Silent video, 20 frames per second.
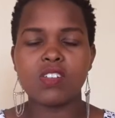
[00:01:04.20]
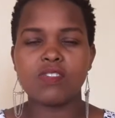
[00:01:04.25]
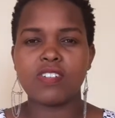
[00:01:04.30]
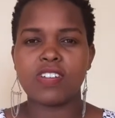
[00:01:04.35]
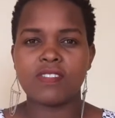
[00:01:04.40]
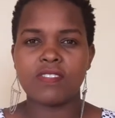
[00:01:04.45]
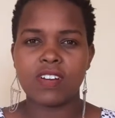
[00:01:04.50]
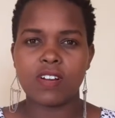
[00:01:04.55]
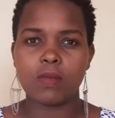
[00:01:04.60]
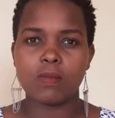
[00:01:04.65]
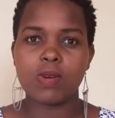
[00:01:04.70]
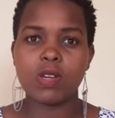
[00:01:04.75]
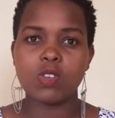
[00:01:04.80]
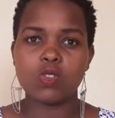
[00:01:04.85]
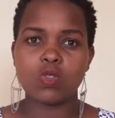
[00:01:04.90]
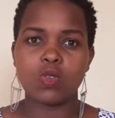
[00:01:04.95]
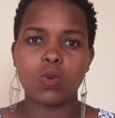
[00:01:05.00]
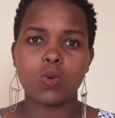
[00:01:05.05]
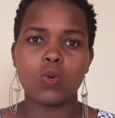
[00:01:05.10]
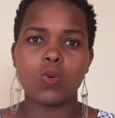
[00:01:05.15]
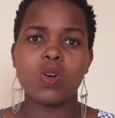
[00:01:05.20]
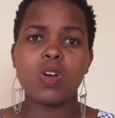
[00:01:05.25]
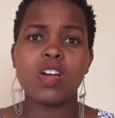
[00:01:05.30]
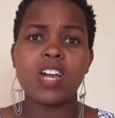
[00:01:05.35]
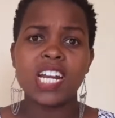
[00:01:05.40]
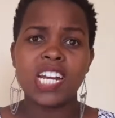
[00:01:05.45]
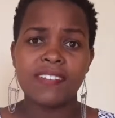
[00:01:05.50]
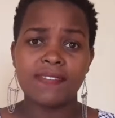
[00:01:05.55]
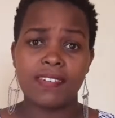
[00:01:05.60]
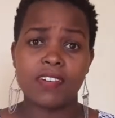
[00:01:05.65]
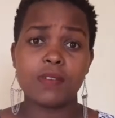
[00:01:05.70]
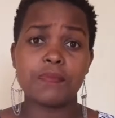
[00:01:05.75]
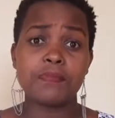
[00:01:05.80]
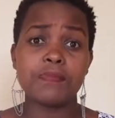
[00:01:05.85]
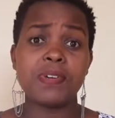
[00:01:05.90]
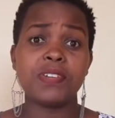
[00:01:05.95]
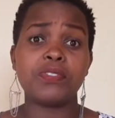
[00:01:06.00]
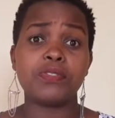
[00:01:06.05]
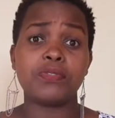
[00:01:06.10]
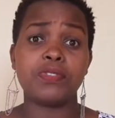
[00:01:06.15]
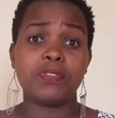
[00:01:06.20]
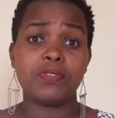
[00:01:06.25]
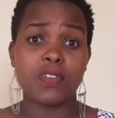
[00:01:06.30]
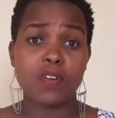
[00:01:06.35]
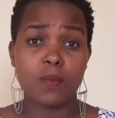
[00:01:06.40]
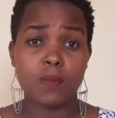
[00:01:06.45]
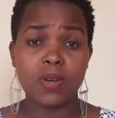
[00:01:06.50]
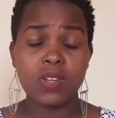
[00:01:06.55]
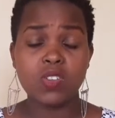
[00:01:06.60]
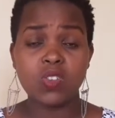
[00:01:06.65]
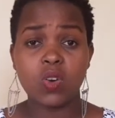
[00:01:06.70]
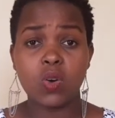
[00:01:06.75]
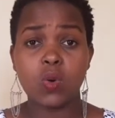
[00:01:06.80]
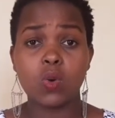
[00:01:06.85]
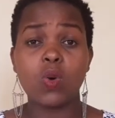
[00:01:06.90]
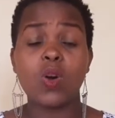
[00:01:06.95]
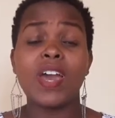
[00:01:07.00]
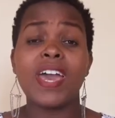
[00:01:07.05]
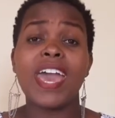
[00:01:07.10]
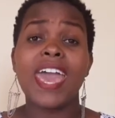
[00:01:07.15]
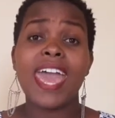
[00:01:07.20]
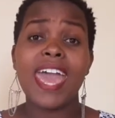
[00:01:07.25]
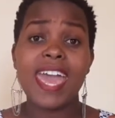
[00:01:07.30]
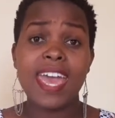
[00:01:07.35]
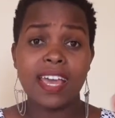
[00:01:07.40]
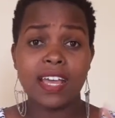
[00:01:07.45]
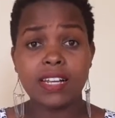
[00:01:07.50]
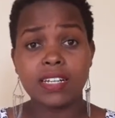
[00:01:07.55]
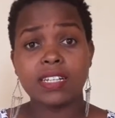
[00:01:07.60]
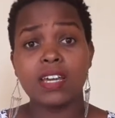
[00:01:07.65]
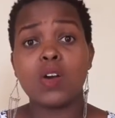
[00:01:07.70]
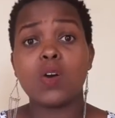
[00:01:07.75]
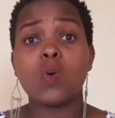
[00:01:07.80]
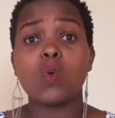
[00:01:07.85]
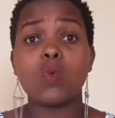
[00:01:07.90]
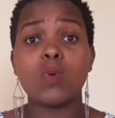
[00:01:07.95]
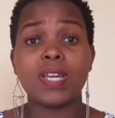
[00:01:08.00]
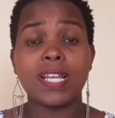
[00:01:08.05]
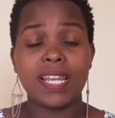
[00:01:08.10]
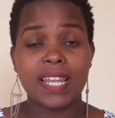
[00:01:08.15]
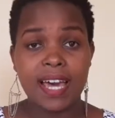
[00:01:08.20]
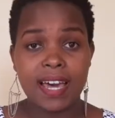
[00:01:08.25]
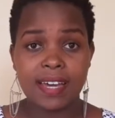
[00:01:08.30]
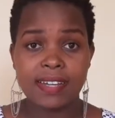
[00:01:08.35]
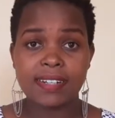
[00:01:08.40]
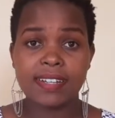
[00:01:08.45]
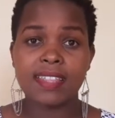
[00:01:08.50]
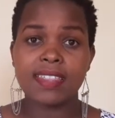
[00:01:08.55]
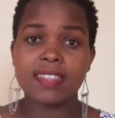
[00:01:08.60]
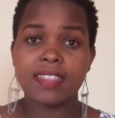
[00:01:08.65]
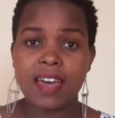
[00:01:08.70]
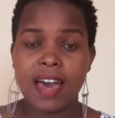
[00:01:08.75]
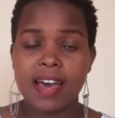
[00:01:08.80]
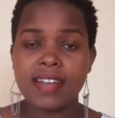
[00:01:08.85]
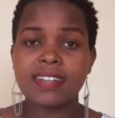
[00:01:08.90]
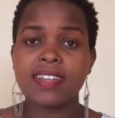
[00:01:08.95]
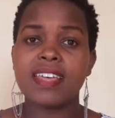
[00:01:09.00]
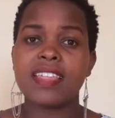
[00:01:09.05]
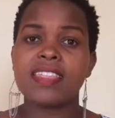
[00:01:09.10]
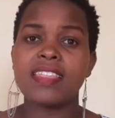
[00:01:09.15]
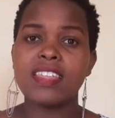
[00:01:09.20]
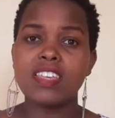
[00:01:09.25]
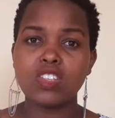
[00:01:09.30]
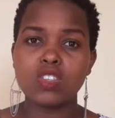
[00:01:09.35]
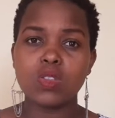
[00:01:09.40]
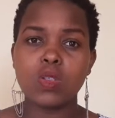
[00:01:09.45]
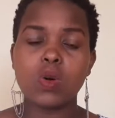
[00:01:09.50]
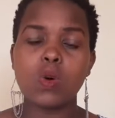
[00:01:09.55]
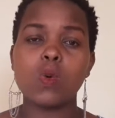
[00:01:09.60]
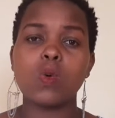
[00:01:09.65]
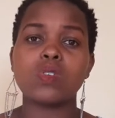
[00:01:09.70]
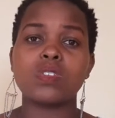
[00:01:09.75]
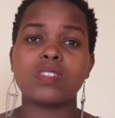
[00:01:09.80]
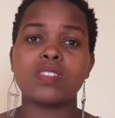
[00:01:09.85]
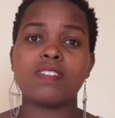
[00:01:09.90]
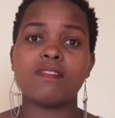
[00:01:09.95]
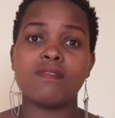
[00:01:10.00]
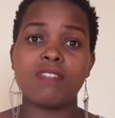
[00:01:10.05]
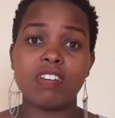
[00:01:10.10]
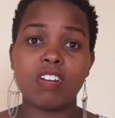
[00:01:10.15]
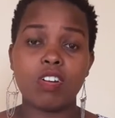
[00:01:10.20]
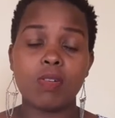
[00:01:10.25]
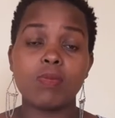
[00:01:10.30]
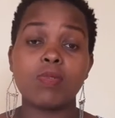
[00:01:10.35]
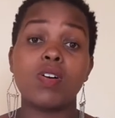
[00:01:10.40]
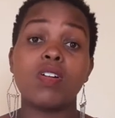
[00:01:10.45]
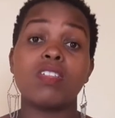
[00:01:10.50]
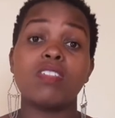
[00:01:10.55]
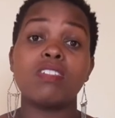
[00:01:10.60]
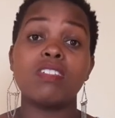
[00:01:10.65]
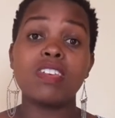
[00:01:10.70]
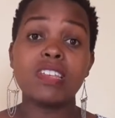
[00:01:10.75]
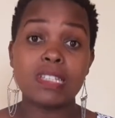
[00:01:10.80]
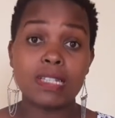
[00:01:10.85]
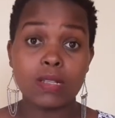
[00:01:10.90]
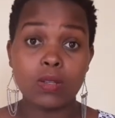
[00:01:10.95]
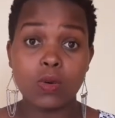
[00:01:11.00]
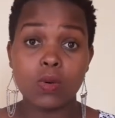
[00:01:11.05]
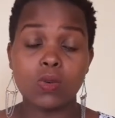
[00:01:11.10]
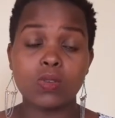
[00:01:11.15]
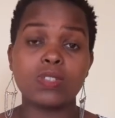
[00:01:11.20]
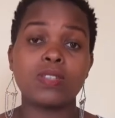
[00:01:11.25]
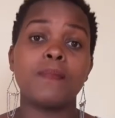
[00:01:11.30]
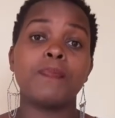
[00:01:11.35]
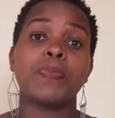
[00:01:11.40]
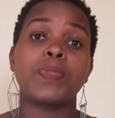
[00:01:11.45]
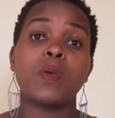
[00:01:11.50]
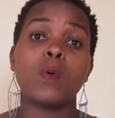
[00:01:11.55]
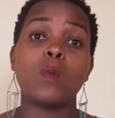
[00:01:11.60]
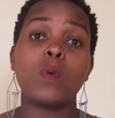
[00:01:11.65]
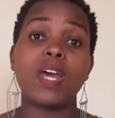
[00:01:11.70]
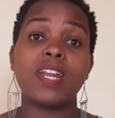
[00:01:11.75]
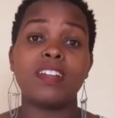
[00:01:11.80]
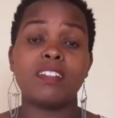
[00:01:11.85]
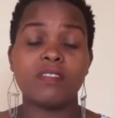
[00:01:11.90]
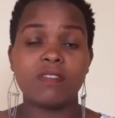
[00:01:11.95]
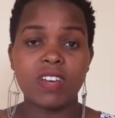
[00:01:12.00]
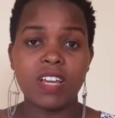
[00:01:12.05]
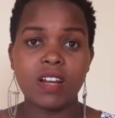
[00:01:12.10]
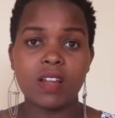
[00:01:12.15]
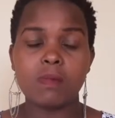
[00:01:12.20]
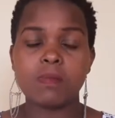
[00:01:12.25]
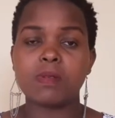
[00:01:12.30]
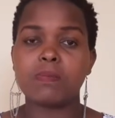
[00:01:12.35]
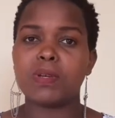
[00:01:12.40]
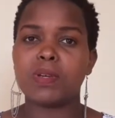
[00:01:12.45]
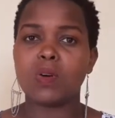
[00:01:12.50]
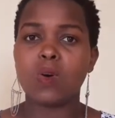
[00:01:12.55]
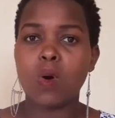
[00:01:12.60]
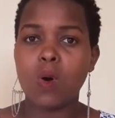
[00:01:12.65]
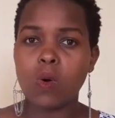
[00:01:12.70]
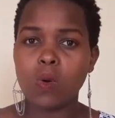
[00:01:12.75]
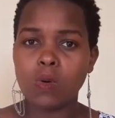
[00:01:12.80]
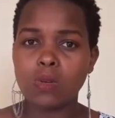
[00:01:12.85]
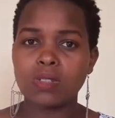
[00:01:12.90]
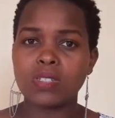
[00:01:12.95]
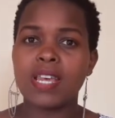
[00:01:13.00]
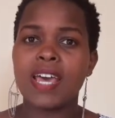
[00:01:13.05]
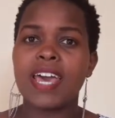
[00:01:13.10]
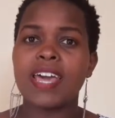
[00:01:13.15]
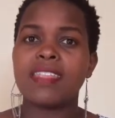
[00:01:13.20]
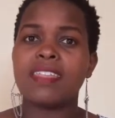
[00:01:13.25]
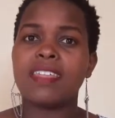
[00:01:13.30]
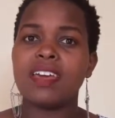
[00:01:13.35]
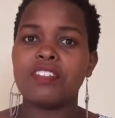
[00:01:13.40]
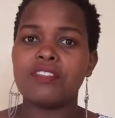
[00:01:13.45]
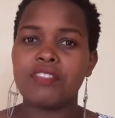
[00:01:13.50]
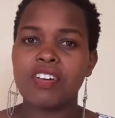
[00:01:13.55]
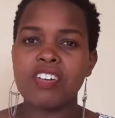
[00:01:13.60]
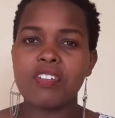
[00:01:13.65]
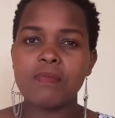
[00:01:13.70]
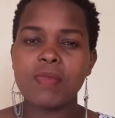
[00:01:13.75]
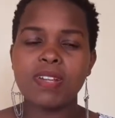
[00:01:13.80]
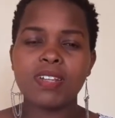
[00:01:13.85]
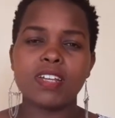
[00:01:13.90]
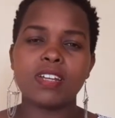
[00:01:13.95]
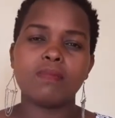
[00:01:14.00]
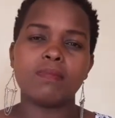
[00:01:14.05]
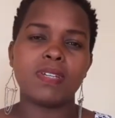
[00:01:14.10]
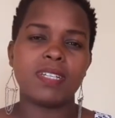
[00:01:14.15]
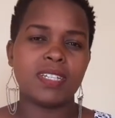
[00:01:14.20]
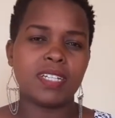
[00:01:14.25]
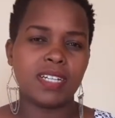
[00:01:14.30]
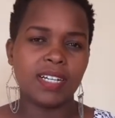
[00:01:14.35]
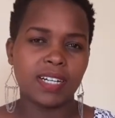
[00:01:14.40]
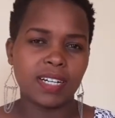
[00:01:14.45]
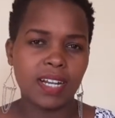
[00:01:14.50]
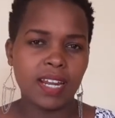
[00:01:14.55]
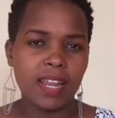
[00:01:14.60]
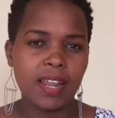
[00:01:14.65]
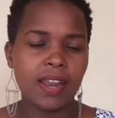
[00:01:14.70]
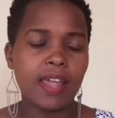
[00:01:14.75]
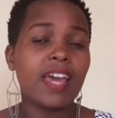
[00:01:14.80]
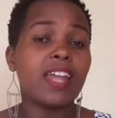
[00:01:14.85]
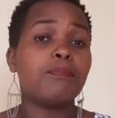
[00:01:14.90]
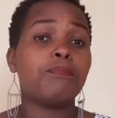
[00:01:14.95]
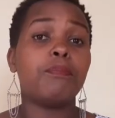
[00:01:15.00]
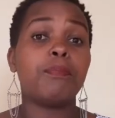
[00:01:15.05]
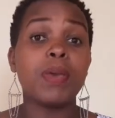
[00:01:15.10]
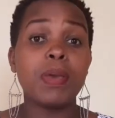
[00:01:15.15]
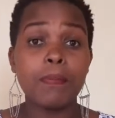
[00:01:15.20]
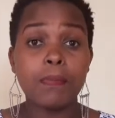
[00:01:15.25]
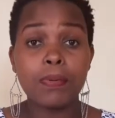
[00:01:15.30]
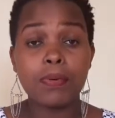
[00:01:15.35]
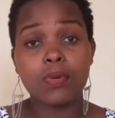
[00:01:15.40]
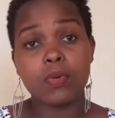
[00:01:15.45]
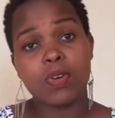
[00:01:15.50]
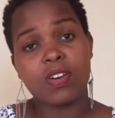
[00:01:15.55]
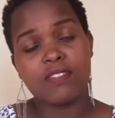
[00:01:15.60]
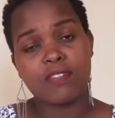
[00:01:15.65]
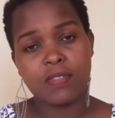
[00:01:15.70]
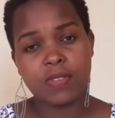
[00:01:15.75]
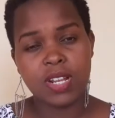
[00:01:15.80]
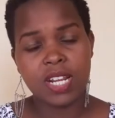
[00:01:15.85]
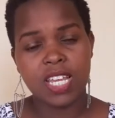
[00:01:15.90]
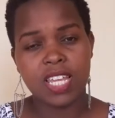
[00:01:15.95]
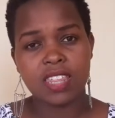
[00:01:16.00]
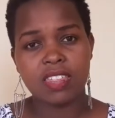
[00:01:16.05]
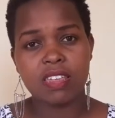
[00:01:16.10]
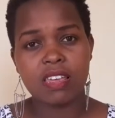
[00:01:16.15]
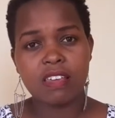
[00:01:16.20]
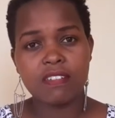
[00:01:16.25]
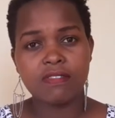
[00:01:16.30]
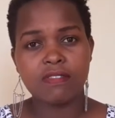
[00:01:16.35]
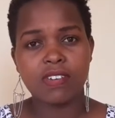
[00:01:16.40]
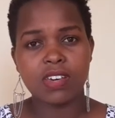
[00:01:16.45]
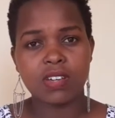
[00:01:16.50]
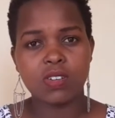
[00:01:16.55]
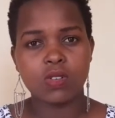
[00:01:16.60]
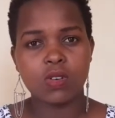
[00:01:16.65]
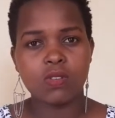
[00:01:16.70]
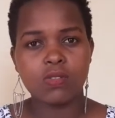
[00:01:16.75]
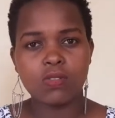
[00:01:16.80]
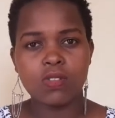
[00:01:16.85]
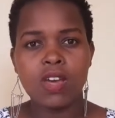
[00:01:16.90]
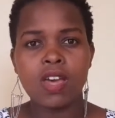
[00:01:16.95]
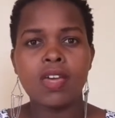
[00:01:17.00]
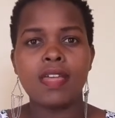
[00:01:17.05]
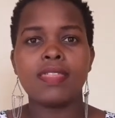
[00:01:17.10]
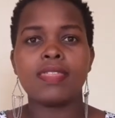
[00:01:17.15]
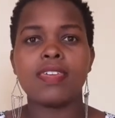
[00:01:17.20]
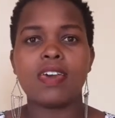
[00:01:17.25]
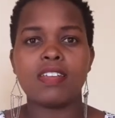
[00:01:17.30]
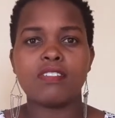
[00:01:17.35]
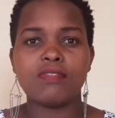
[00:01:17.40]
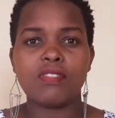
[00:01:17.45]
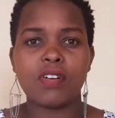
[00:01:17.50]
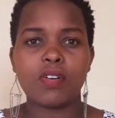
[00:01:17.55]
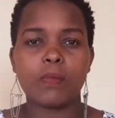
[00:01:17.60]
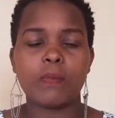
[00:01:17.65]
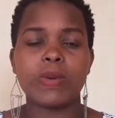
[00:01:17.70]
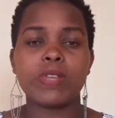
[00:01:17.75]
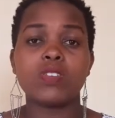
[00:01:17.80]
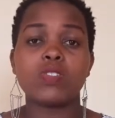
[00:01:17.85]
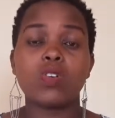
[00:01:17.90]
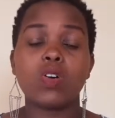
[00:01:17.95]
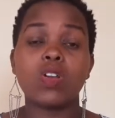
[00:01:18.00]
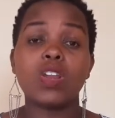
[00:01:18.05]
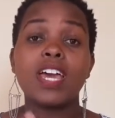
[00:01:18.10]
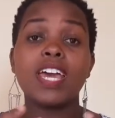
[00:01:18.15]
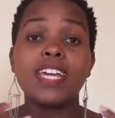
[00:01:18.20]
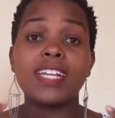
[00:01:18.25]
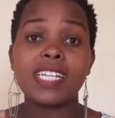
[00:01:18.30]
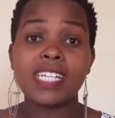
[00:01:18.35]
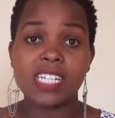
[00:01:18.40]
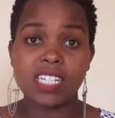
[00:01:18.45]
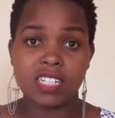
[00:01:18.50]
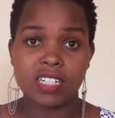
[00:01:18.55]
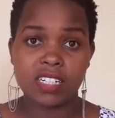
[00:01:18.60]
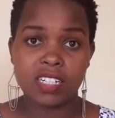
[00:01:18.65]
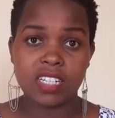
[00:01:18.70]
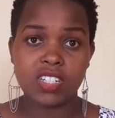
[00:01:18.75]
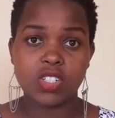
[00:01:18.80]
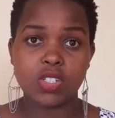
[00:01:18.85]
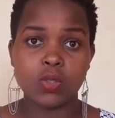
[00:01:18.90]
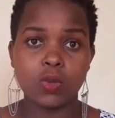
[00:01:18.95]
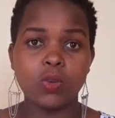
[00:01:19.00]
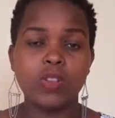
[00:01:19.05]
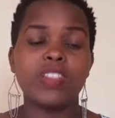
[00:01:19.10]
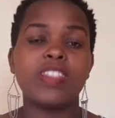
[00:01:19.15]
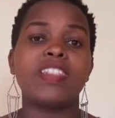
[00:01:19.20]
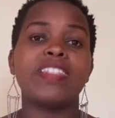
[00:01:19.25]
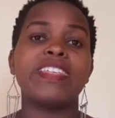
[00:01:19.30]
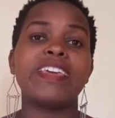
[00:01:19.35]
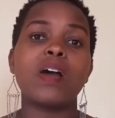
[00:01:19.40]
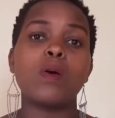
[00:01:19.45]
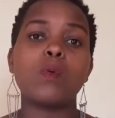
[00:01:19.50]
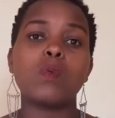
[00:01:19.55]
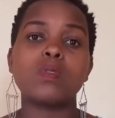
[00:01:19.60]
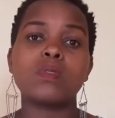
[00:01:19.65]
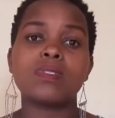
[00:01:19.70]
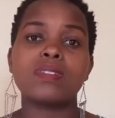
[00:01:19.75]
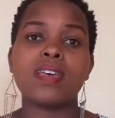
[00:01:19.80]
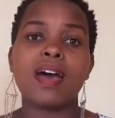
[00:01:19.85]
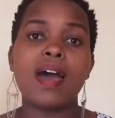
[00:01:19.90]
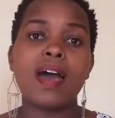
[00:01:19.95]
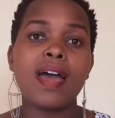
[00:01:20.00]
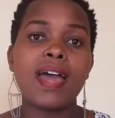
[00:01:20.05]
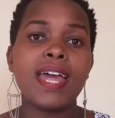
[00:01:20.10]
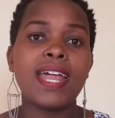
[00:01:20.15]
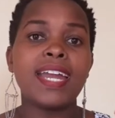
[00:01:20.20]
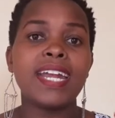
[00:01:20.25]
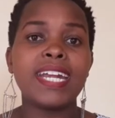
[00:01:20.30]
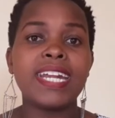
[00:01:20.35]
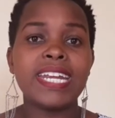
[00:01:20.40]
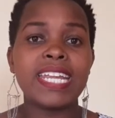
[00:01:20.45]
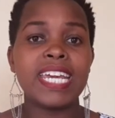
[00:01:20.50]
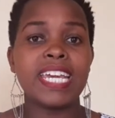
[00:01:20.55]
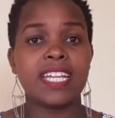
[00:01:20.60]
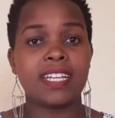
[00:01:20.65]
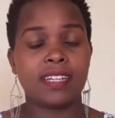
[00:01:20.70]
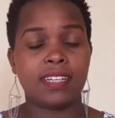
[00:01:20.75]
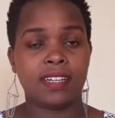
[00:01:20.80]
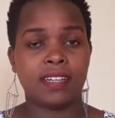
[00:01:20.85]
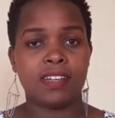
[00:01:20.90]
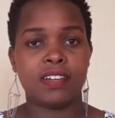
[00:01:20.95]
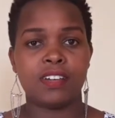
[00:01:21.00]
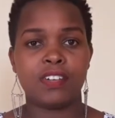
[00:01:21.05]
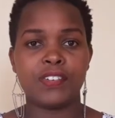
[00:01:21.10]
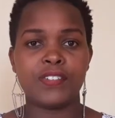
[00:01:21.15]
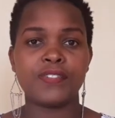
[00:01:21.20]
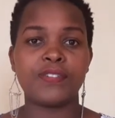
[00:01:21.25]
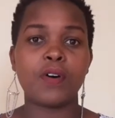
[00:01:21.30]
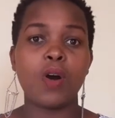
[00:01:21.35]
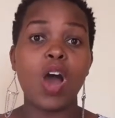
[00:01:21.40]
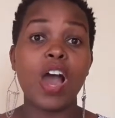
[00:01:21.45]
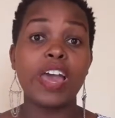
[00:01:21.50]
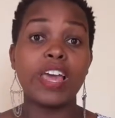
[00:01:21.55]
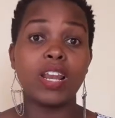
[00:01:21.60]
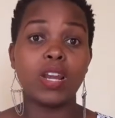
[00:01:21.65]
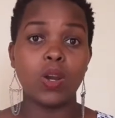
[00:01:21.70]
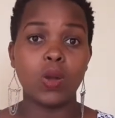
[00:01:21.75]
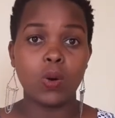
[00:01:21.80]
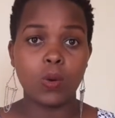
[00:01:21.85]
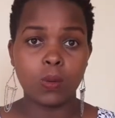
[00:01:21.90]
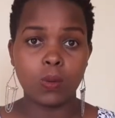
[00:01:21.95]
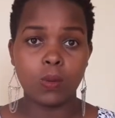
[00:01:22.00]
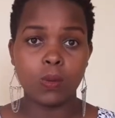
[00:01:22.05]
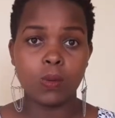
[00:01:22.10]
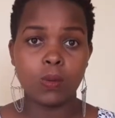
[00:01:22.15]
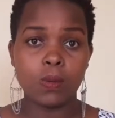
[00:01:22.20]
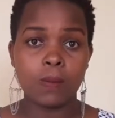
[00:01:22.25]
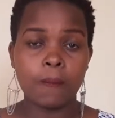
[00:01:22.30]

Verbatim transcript: of environmental law, development of environmental law, and we learned that this law was developed or these laws were developed because the environment had been degraded and people were feeling the effect of the environmental degradation. There was a need for a law.